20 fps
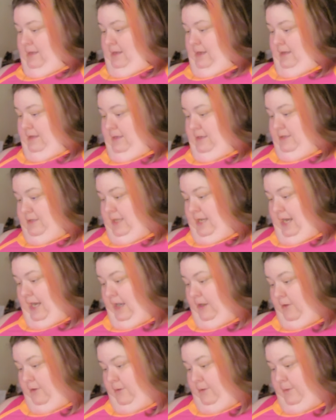And there's a
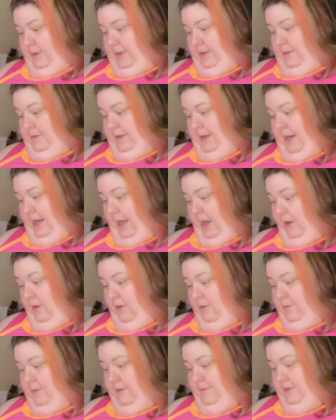harrow wolf.
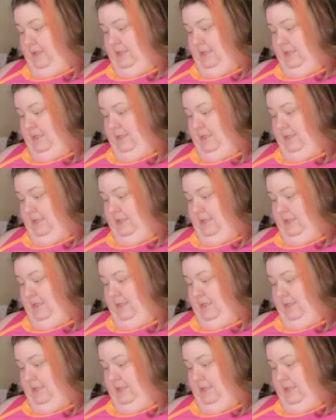Harrow wolf